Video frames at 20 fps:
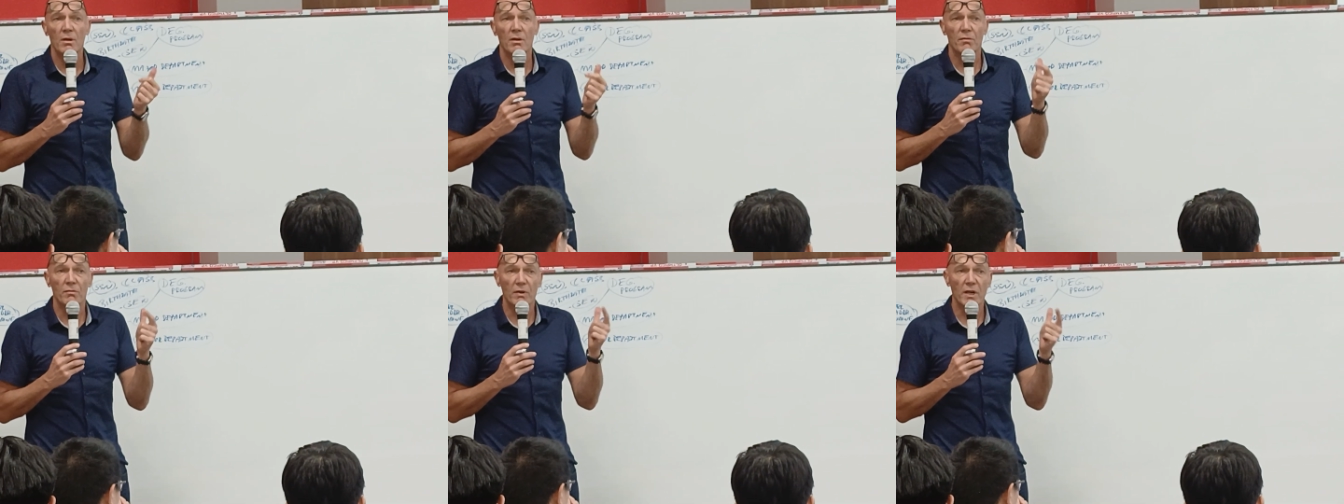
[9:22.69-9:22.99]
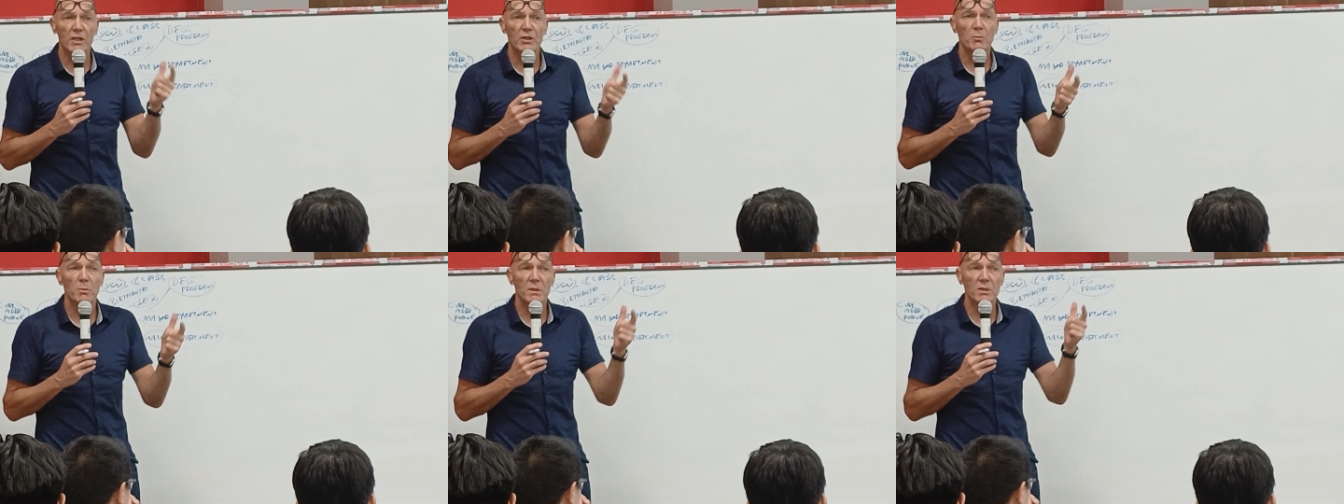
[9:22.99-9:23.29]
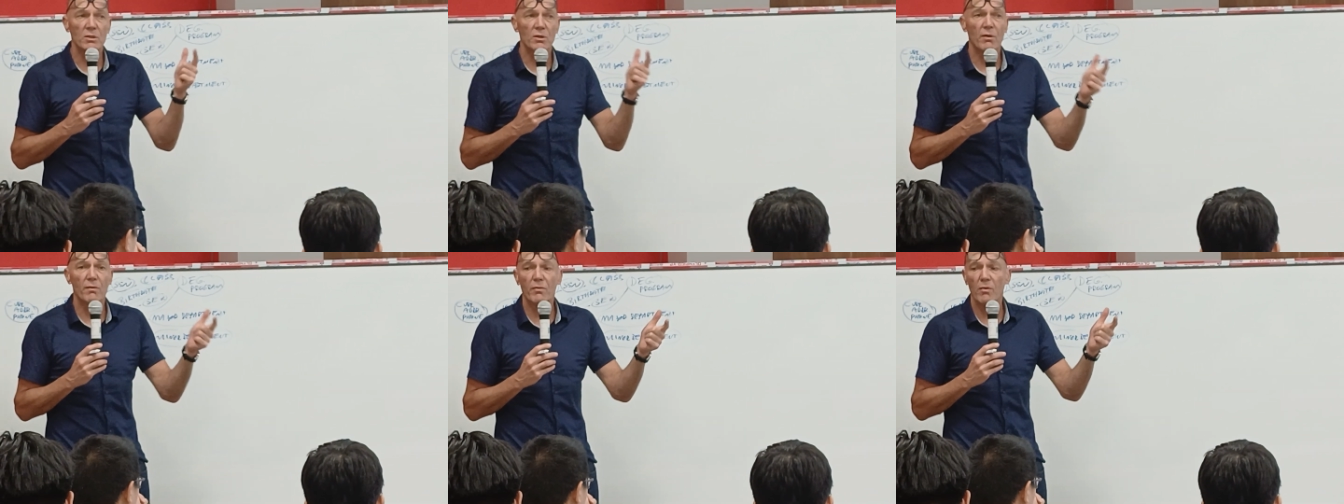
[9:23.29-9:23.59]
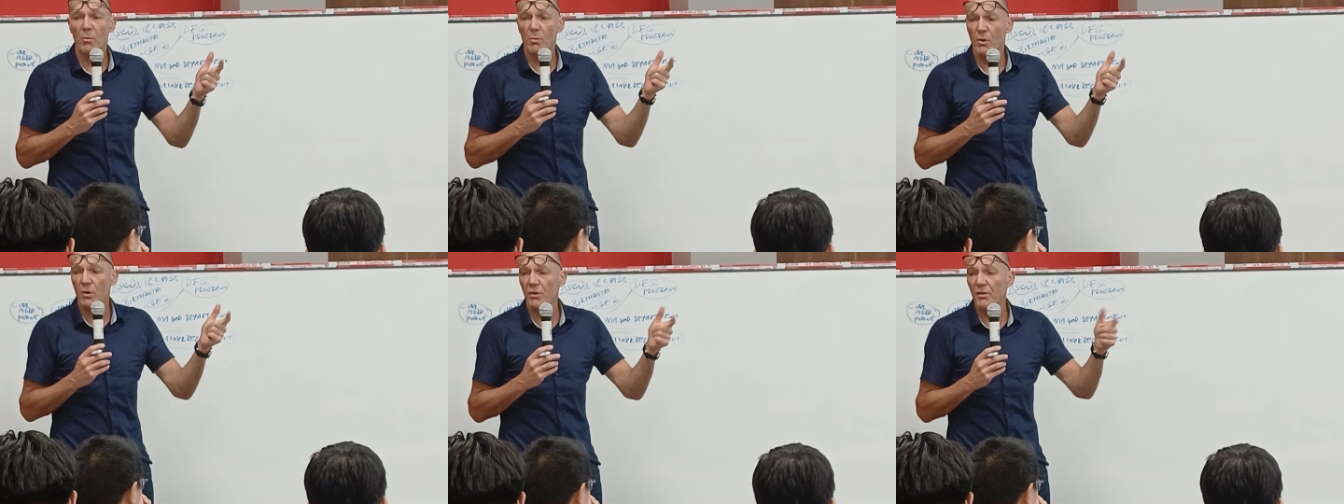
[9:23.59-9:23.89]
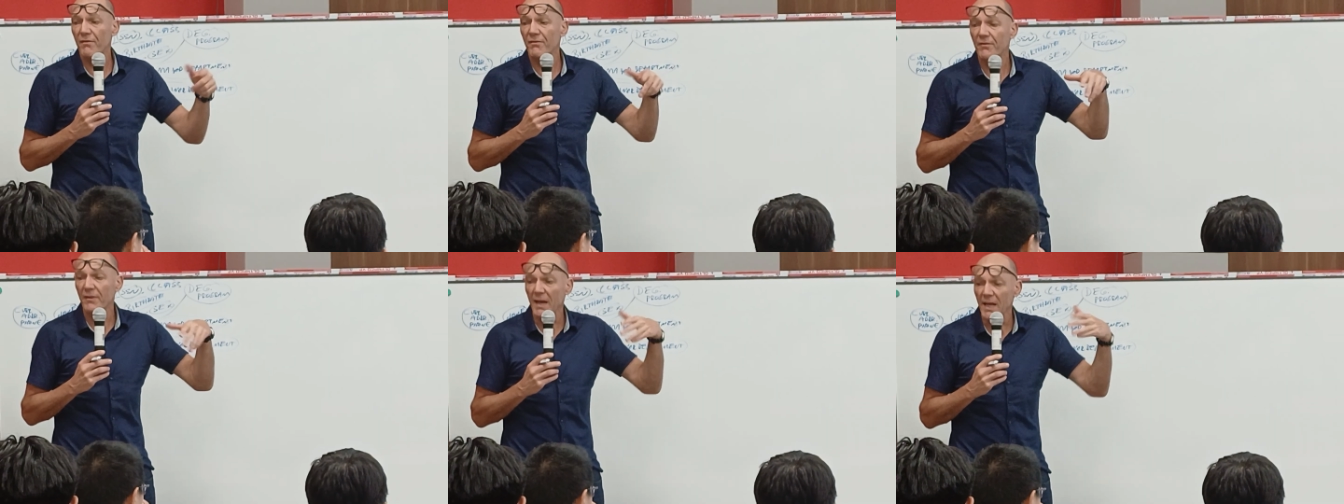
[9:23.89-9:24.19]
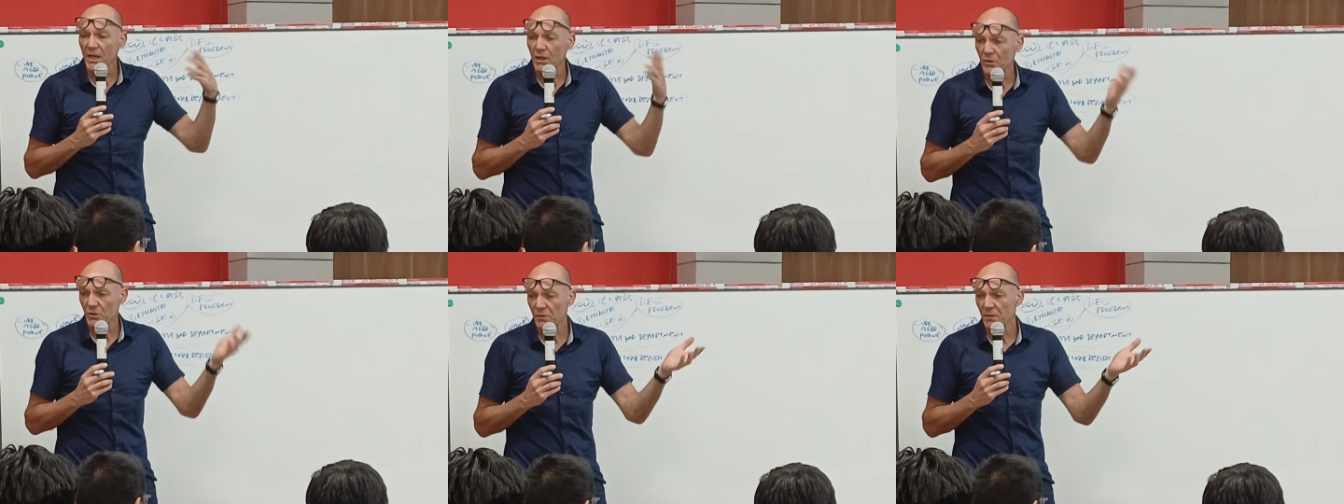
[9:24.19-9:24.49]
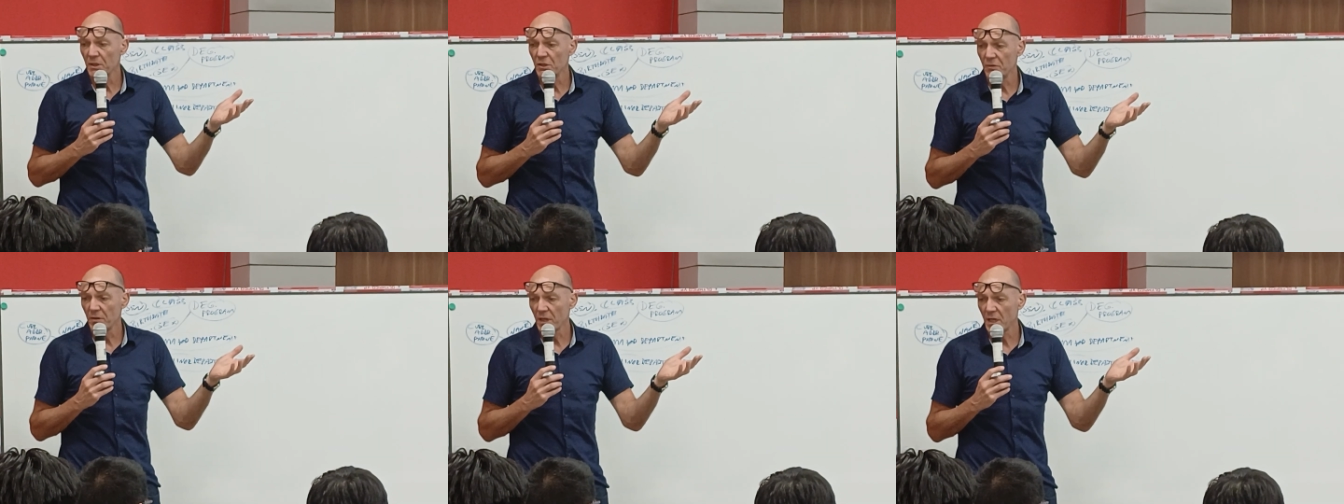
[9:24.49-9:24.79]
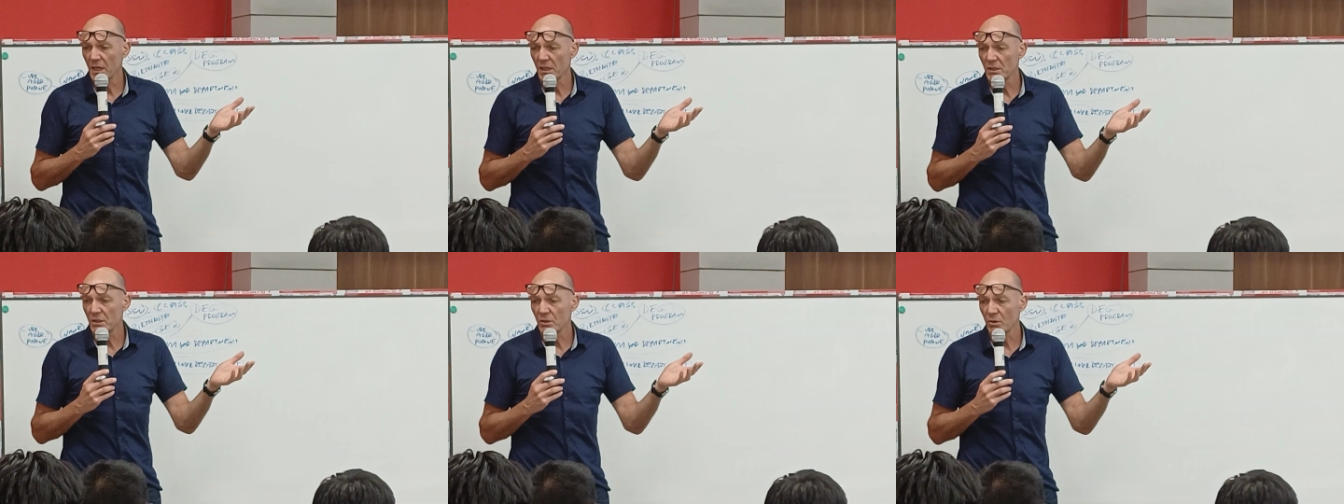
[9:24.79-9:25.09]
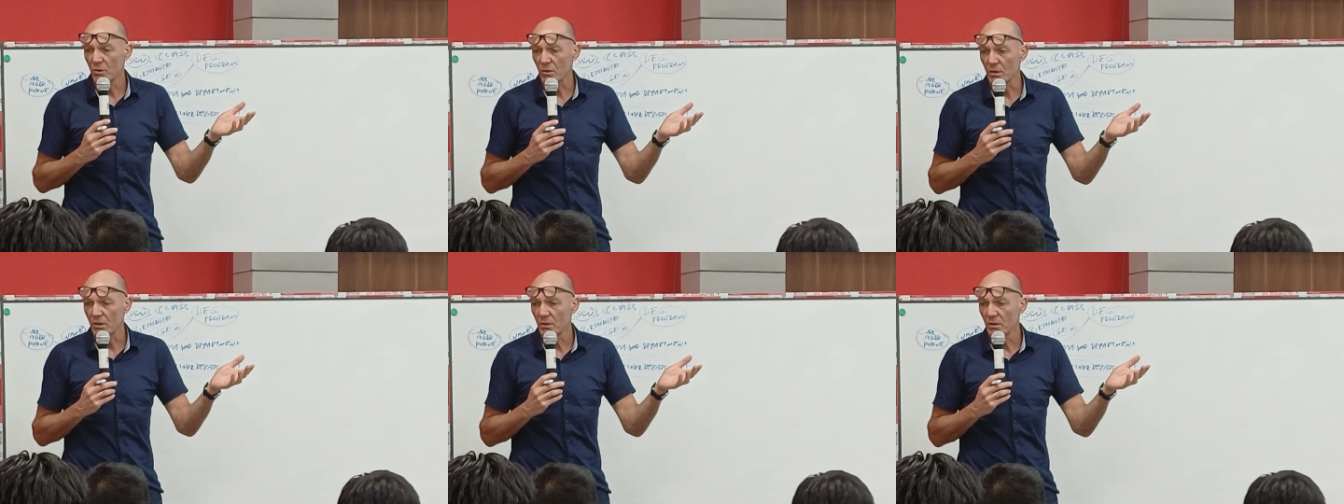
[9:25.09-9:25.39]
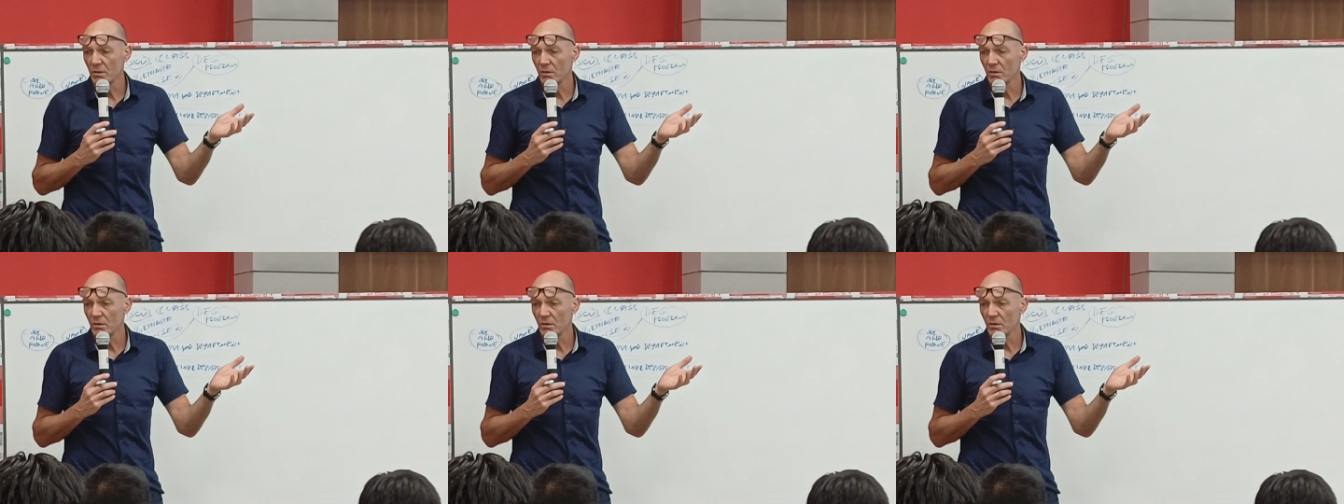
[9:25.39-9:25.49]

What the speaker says: freshman, sophomore, the values which we can store.